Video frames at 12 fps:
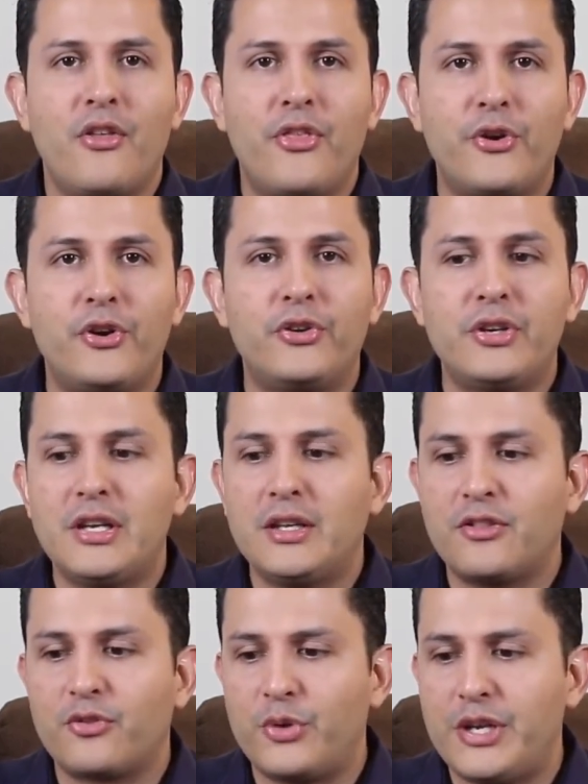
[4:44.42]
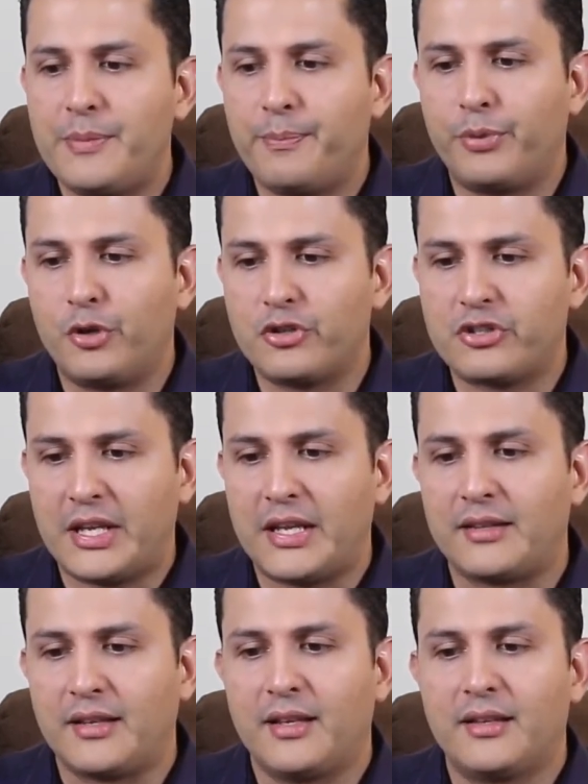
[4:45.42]

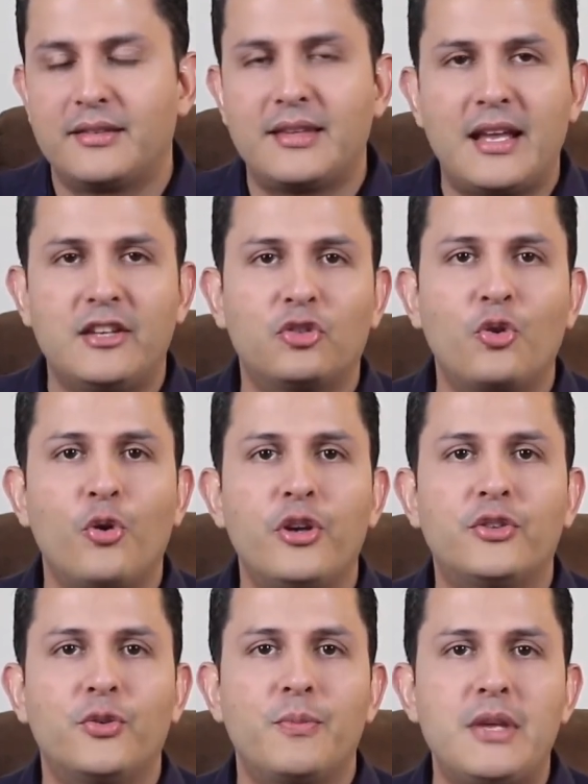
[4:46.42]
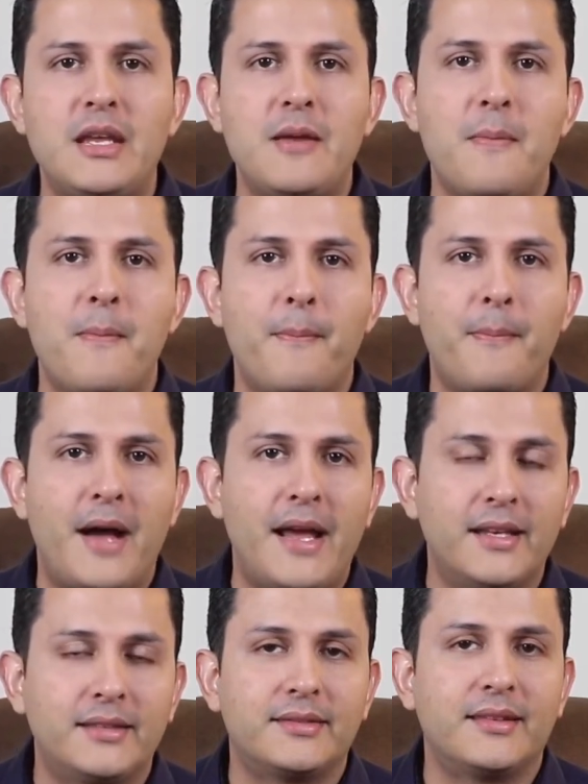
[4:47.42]
33%. That is going to be
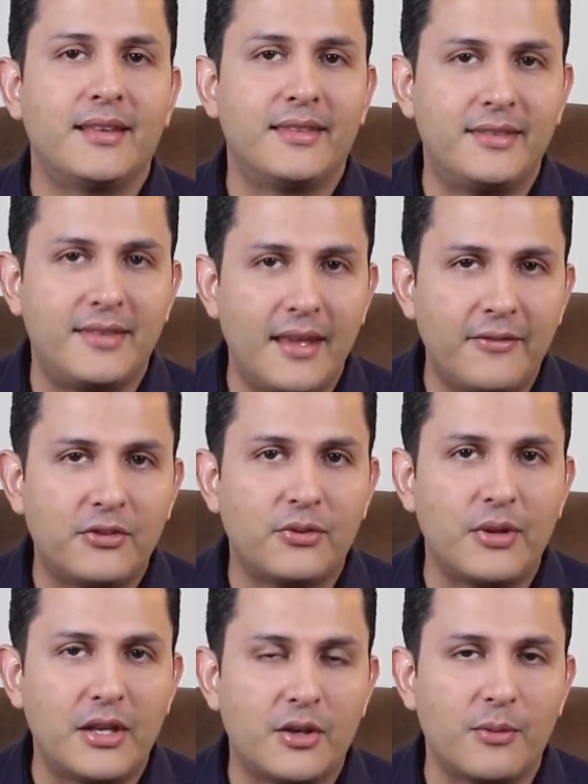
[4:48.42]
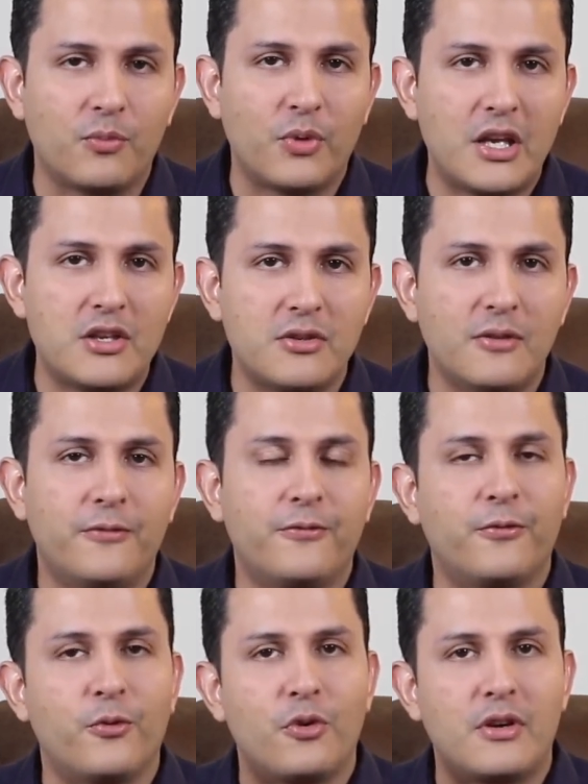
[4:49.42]
Mike's debt to income ratio
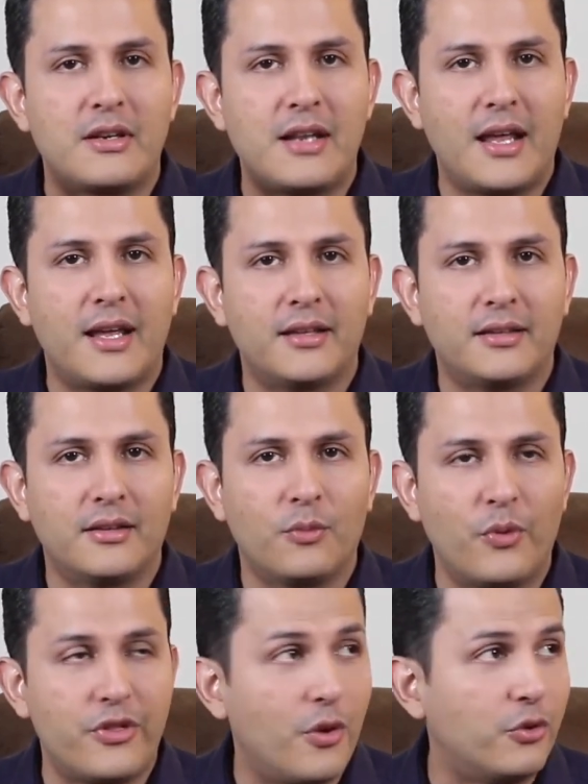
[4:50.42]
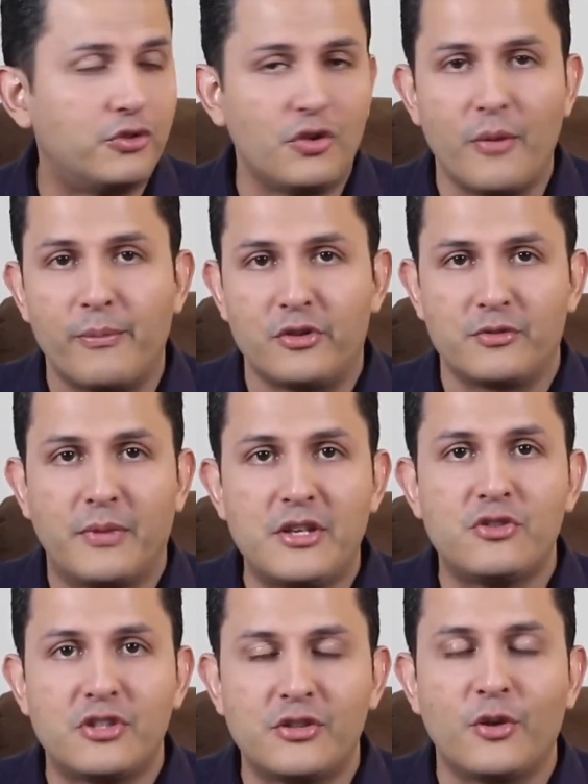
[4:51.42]
for that, with those numbers, by
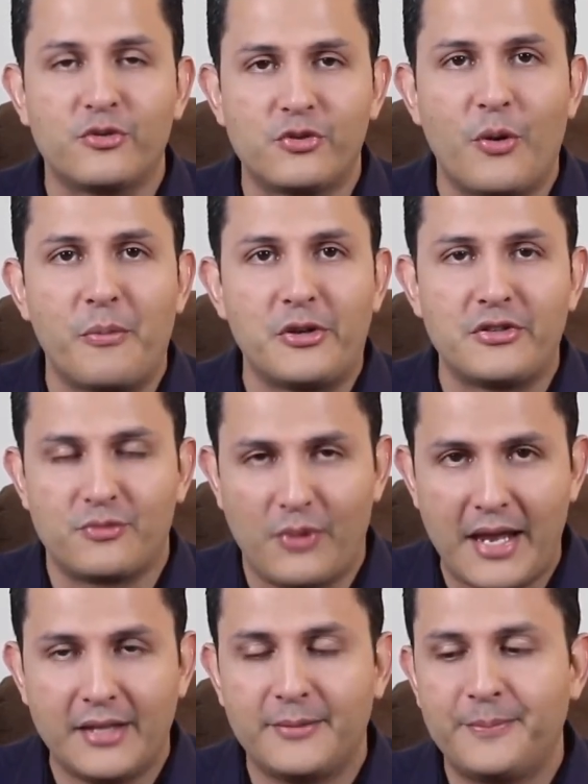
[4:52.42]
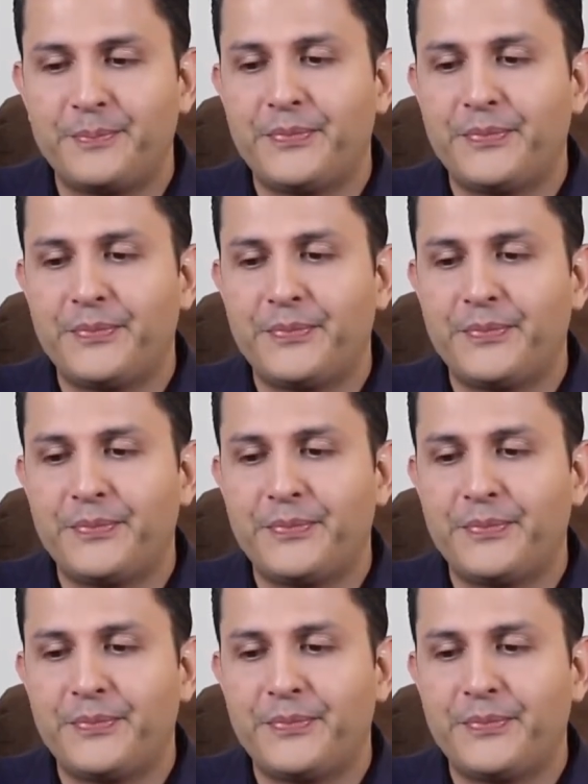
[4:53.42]
using those numbers, right?